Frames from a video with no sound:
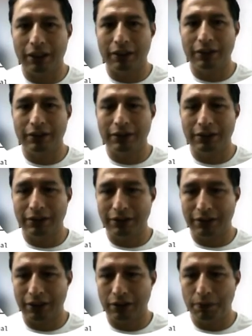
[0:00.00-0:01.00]

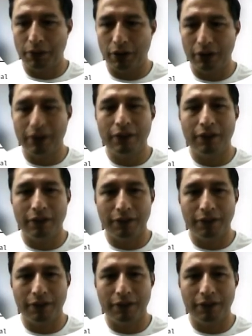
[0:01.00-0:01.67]
0.50.